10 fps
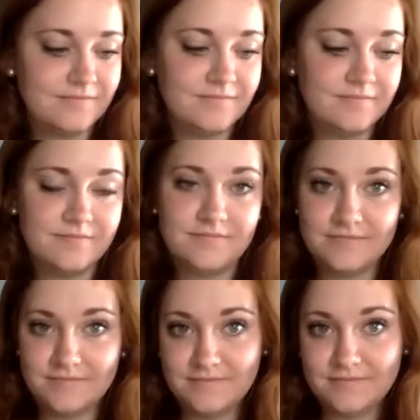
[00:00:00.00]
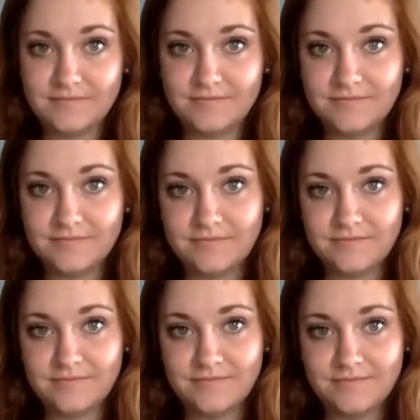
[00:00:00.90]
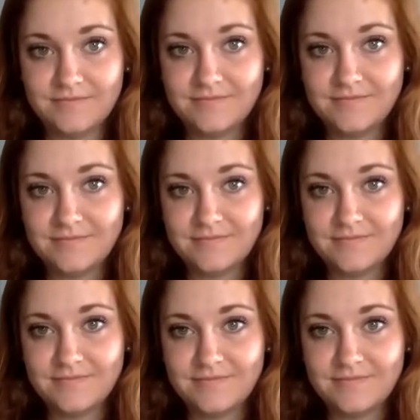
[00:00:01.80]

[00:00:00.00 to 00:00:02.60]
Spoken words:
(not speaking)